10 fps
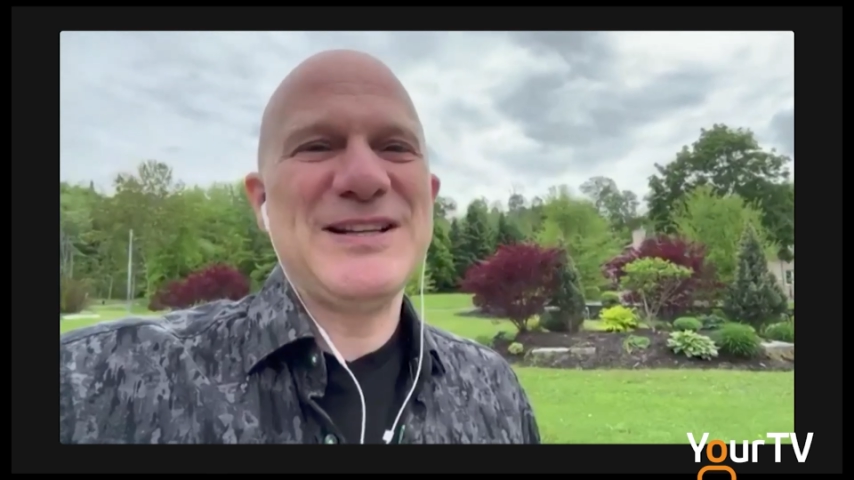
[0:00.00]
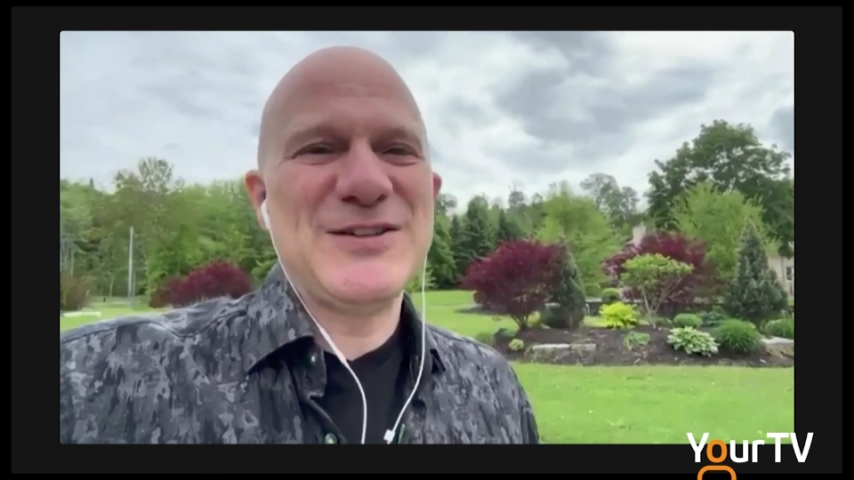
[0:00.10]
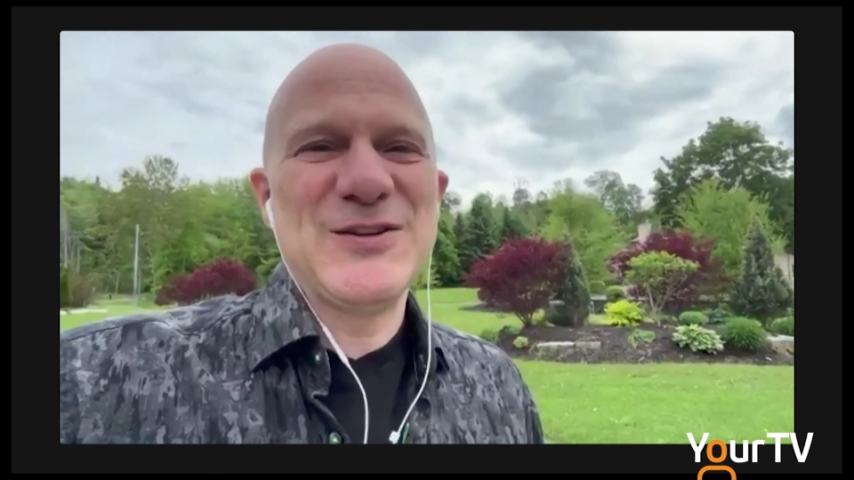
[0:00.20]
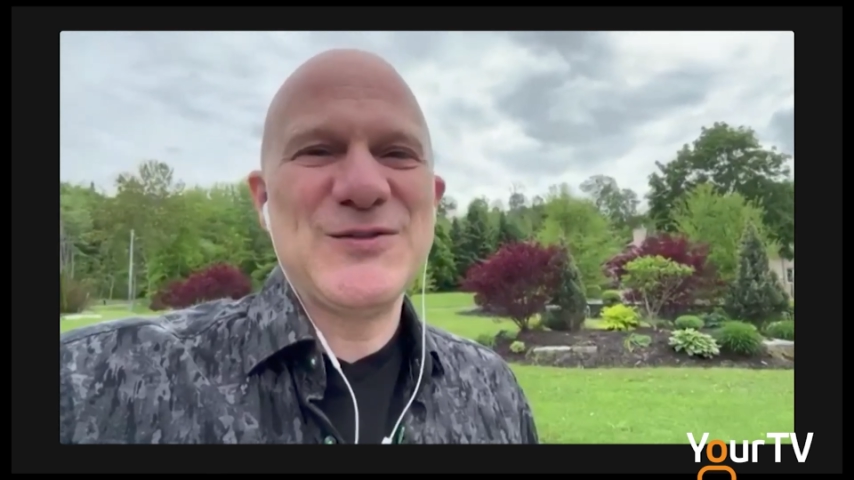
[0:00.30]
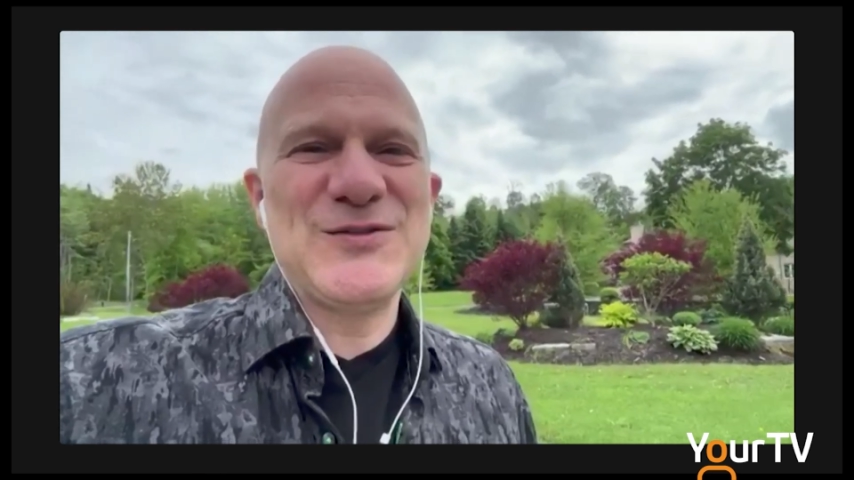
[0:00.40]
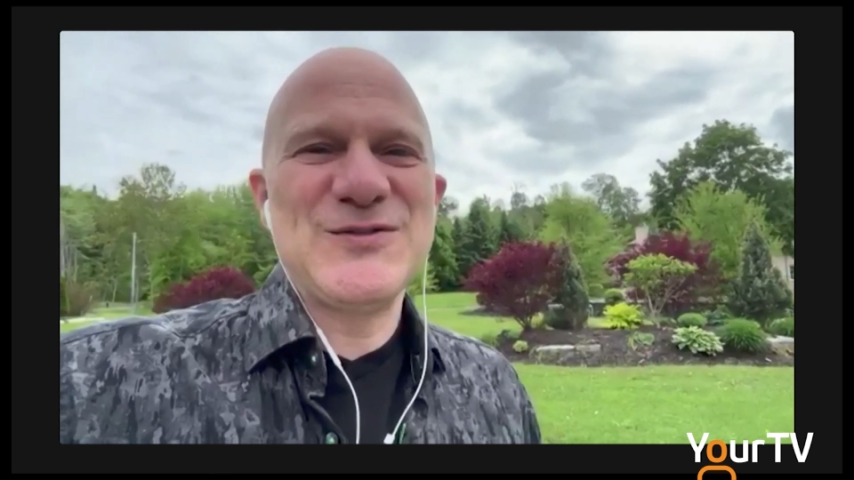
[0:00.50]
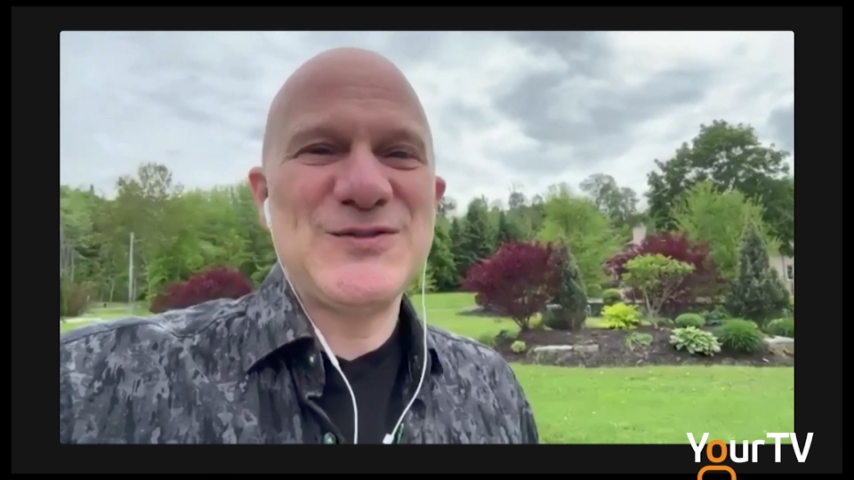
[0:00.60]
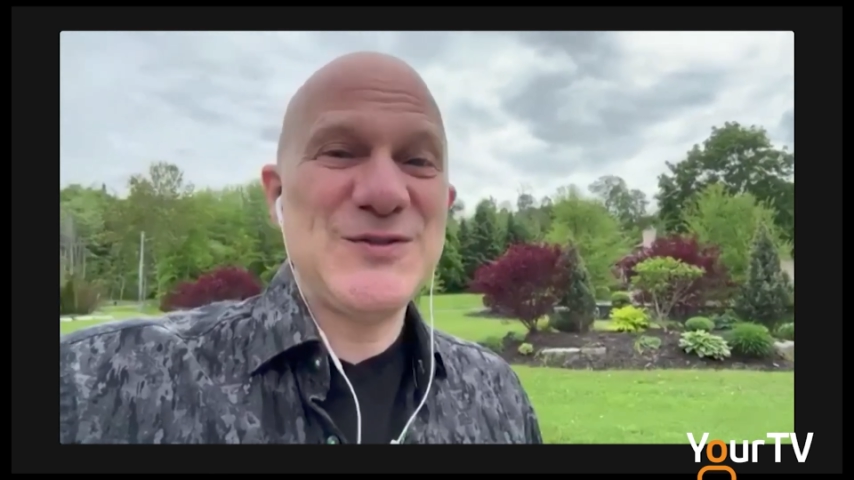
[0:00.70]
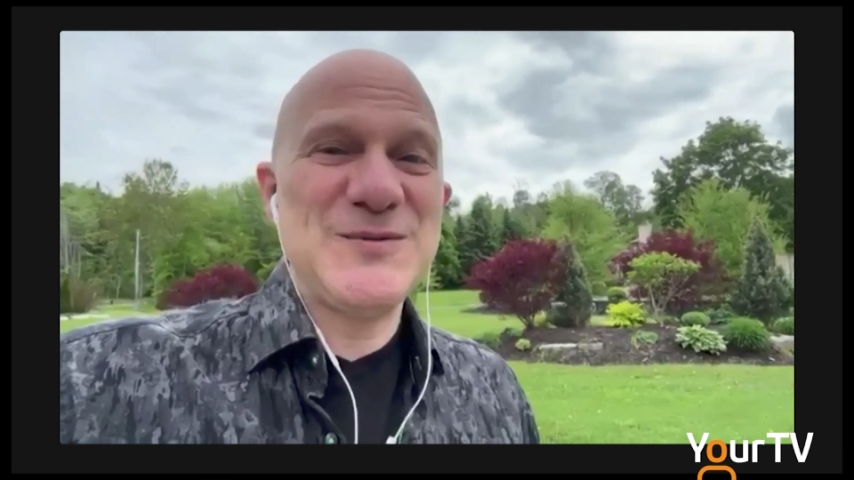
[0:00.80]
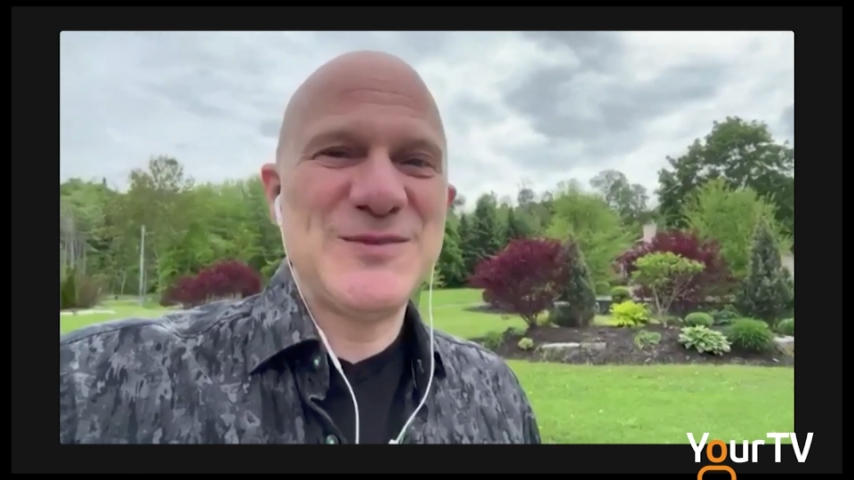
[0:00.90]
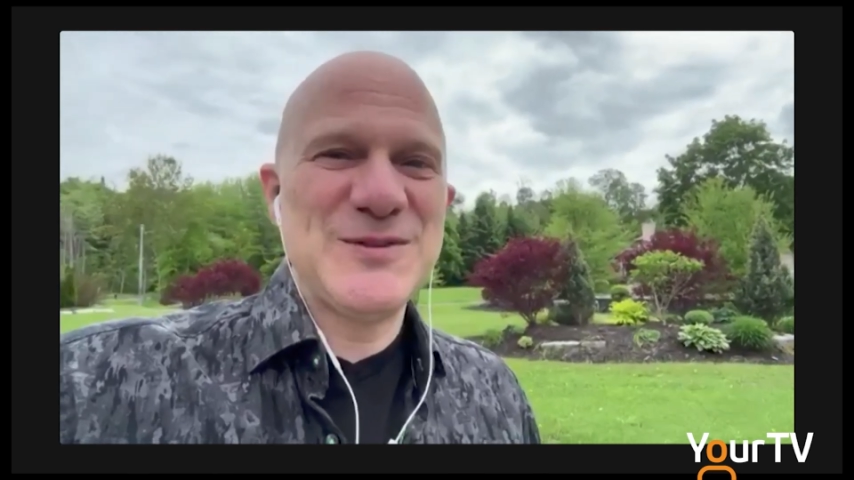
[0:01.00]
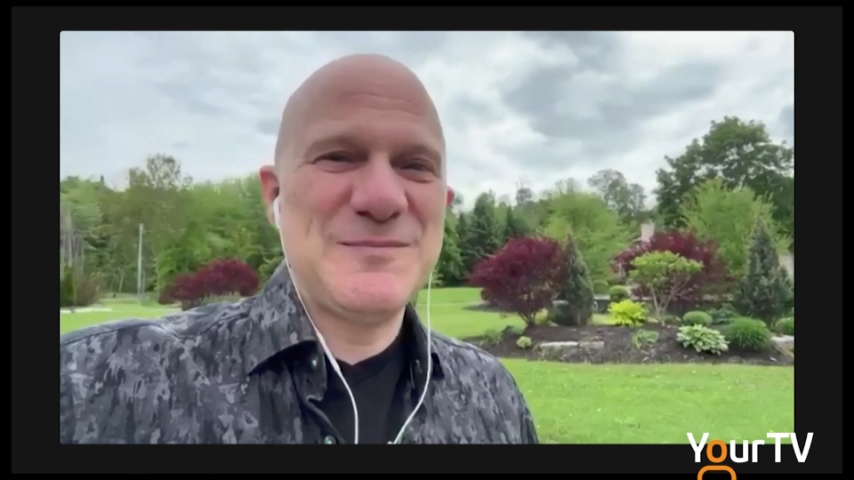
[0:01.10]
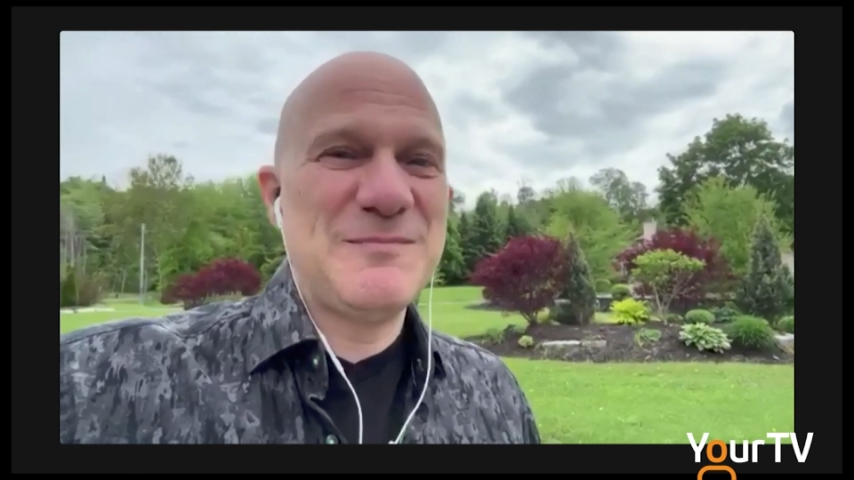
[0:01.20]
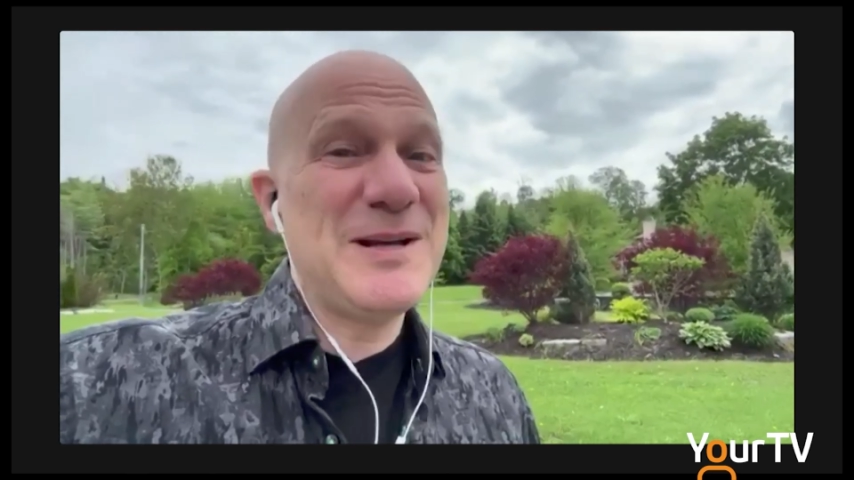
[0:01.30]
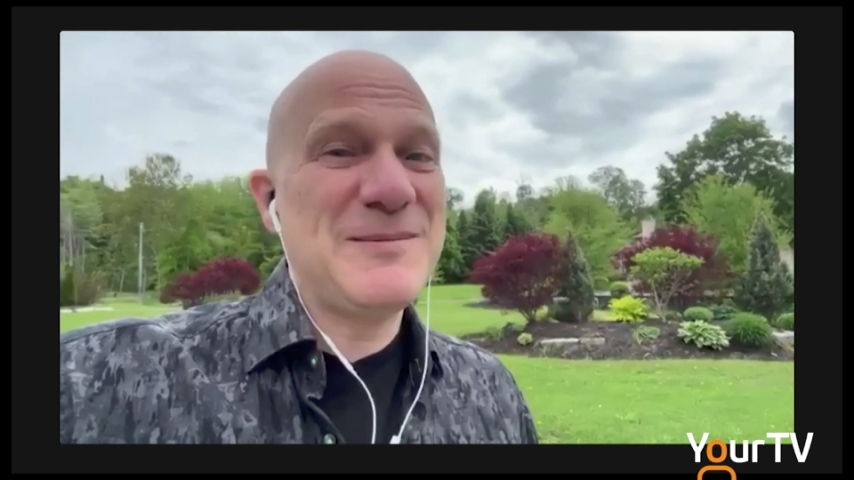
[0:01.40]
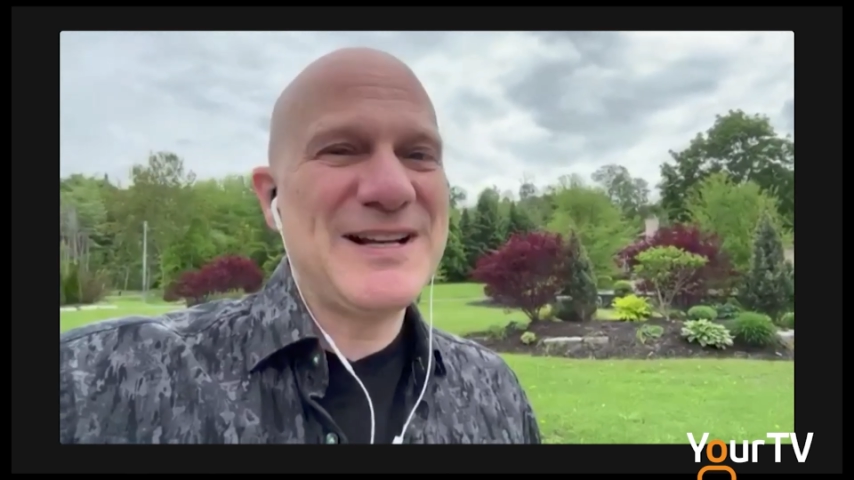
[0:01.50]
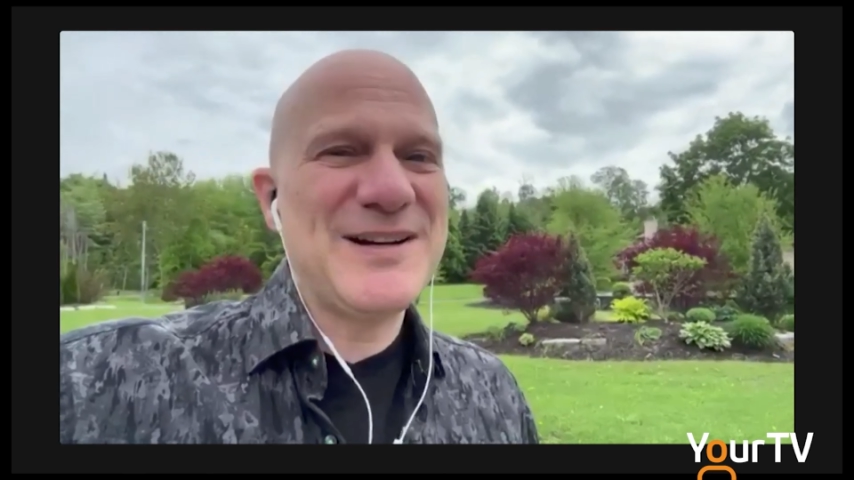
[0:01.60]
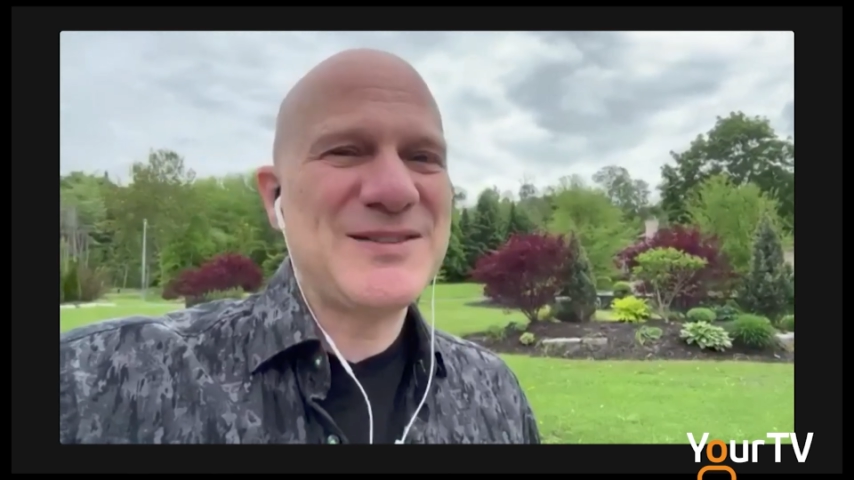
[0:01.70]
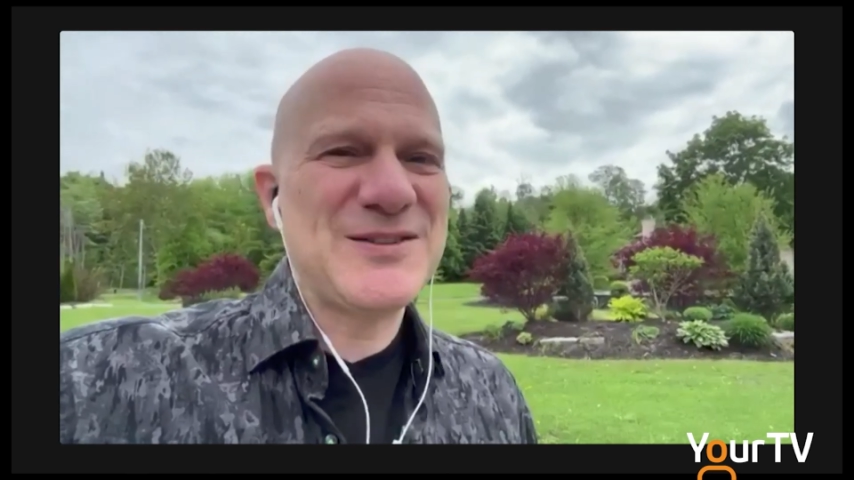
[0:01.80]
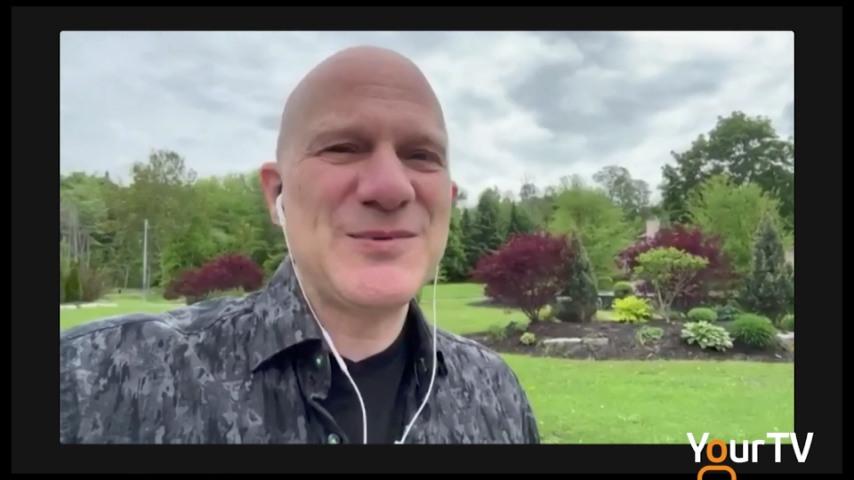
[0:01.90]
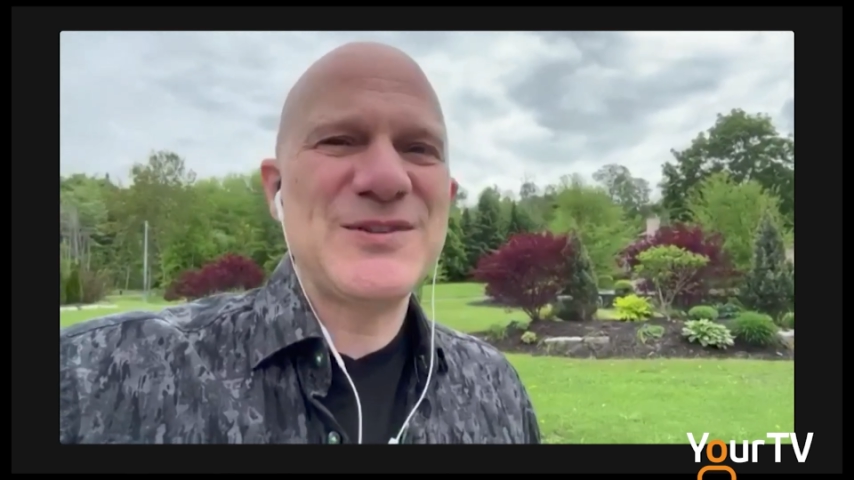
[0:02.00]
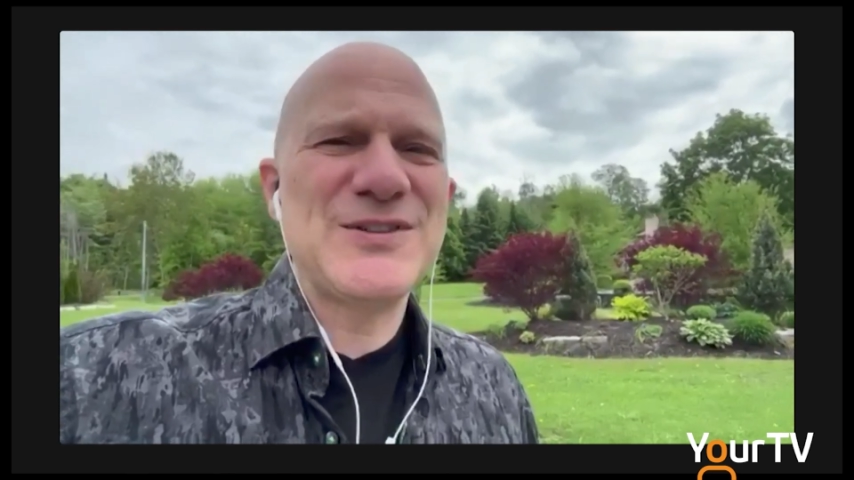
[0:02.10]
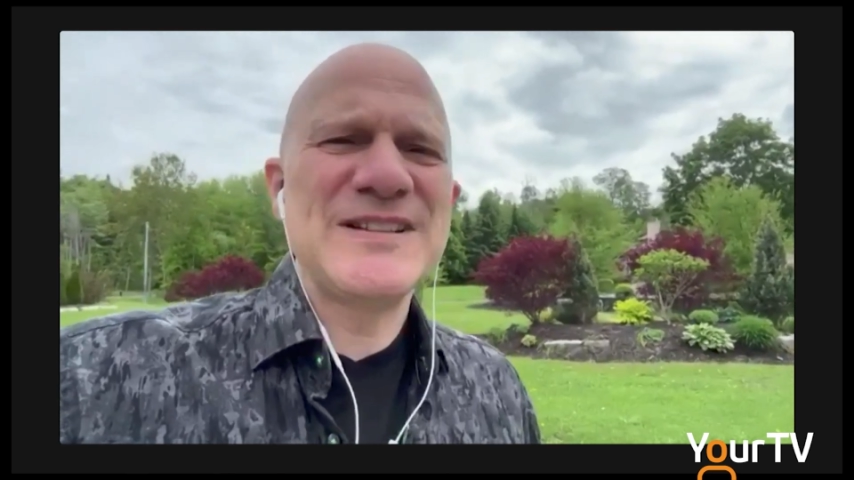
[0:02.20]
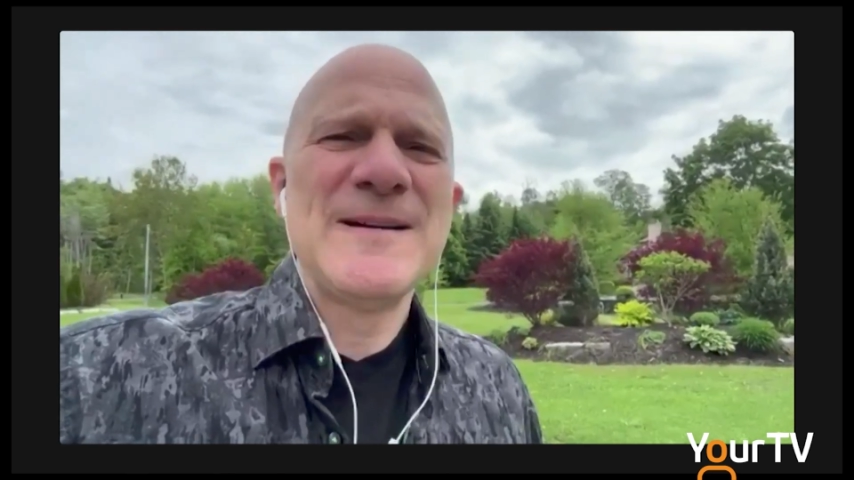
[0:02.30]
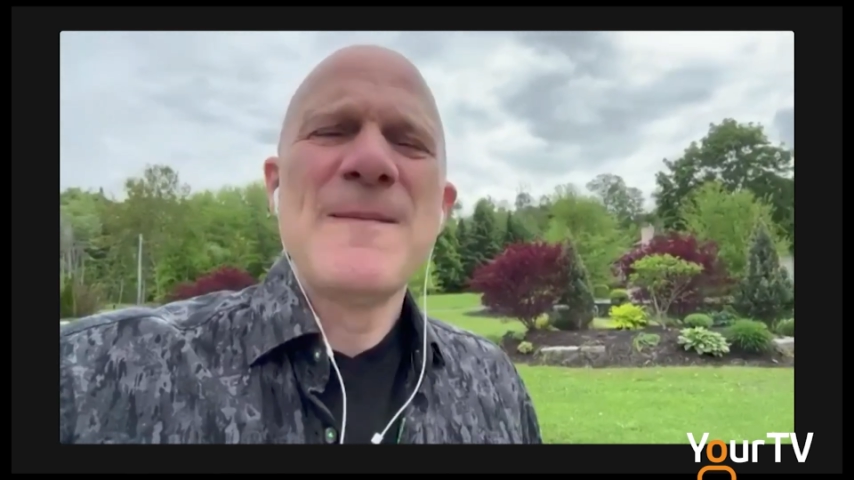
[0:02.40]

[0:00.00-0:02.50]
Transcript: in your own Zoom room beaming out to the world.